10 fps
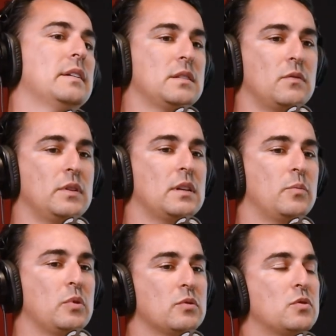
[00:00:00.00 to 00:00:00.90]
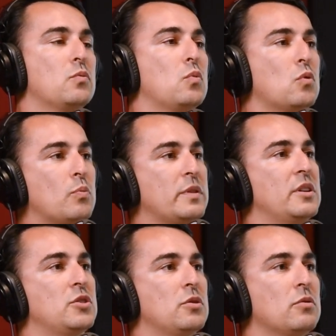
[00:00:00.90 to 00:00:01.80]
Some of the other builders will
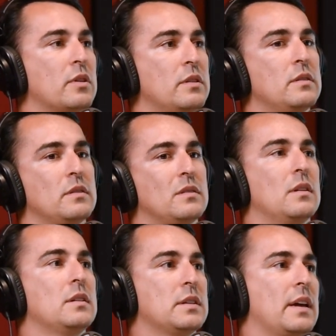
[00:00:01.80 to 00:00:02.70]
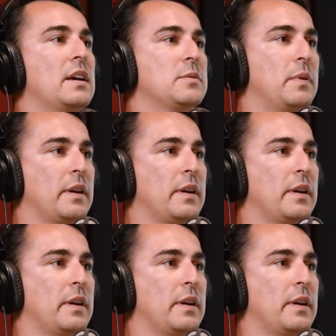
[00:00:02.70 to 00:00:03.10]
potentially look at it. It's a case